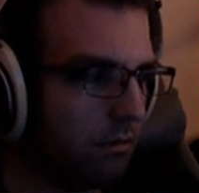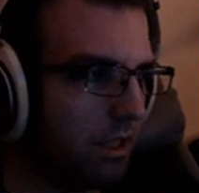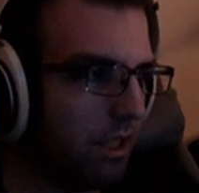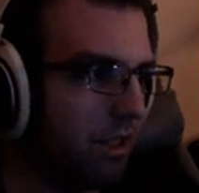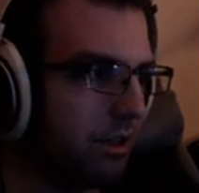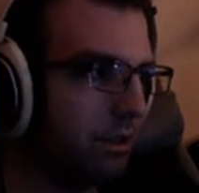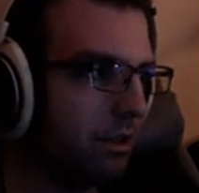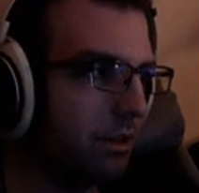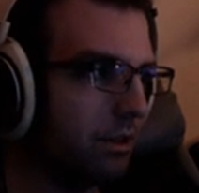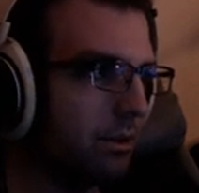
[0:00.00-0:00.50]

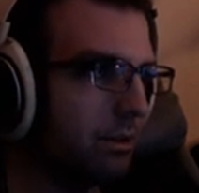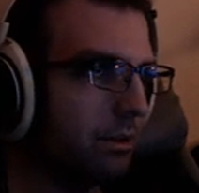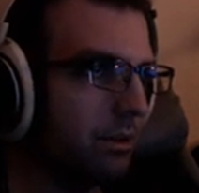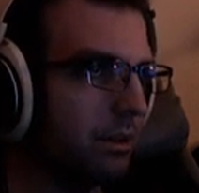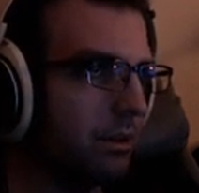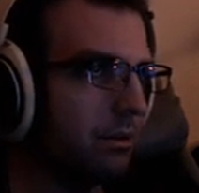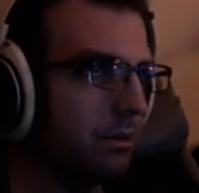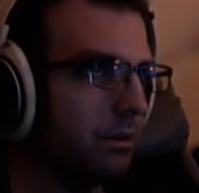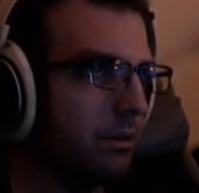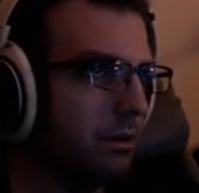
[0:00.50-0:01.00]
His shit's really
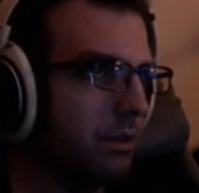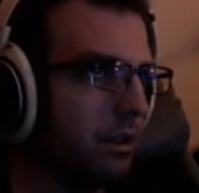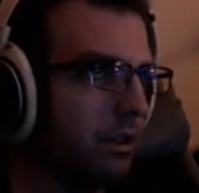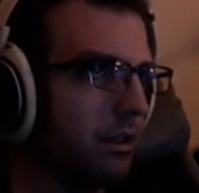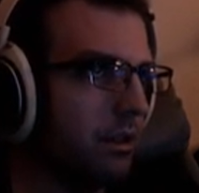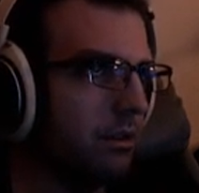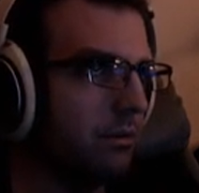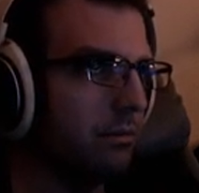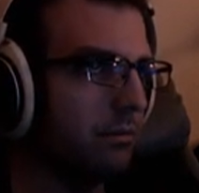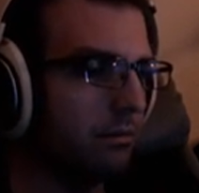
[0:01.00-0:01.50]
cool, you
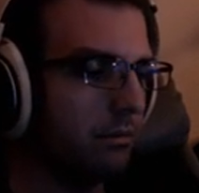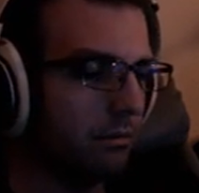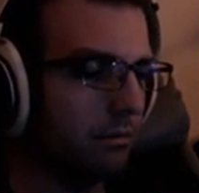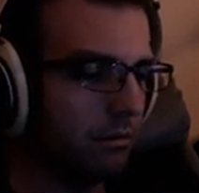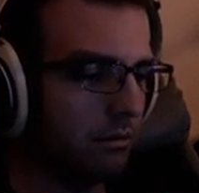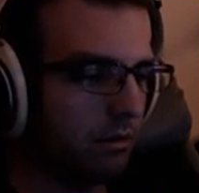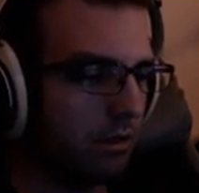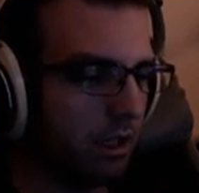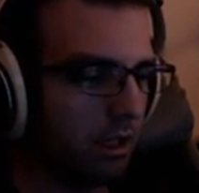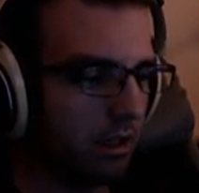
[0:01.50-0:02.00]
know?
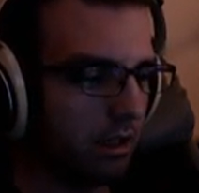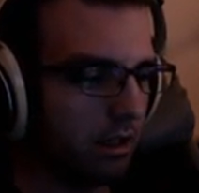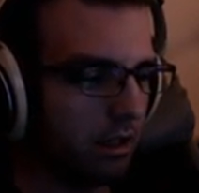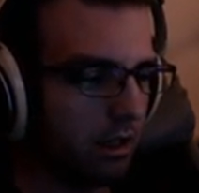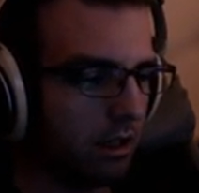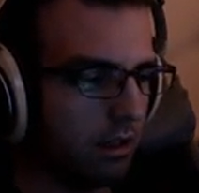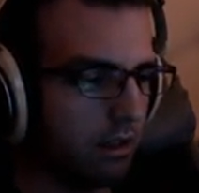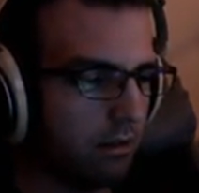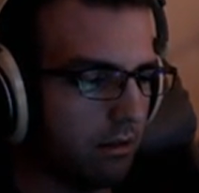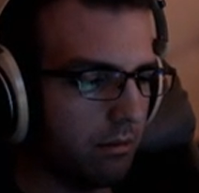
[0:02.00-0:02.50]
Like a
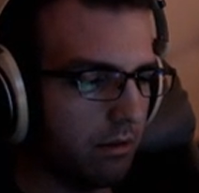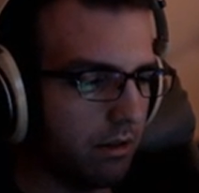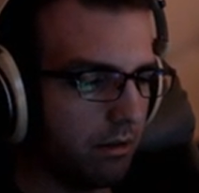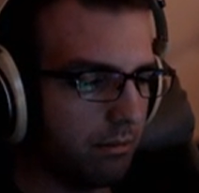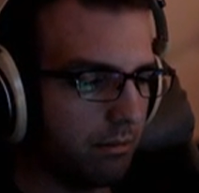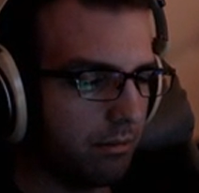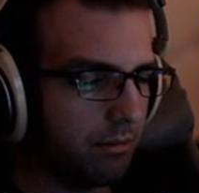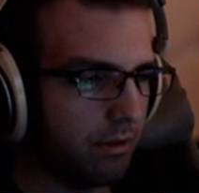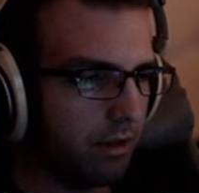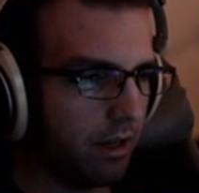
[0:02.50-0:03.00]
lot of them are
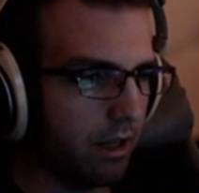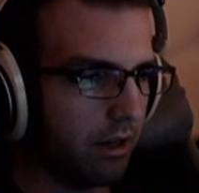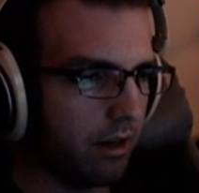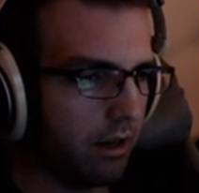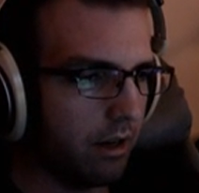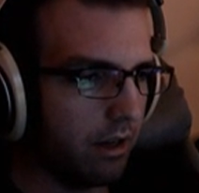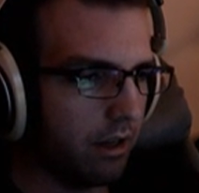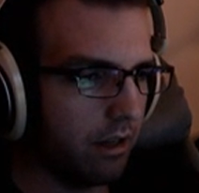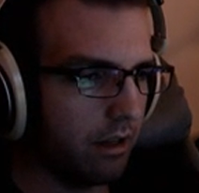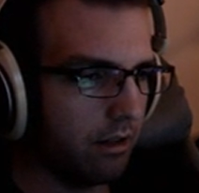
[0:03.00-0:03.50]
pretty
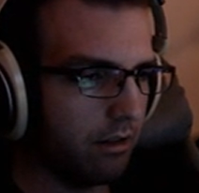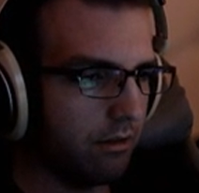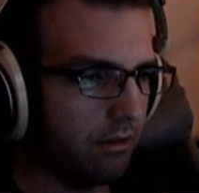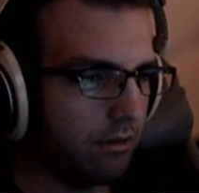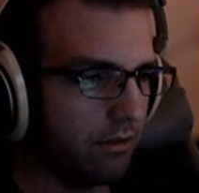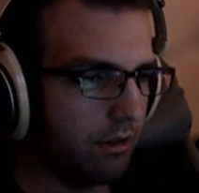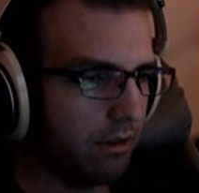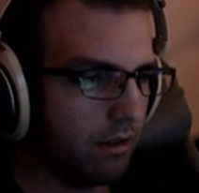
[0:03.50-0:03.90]
creative.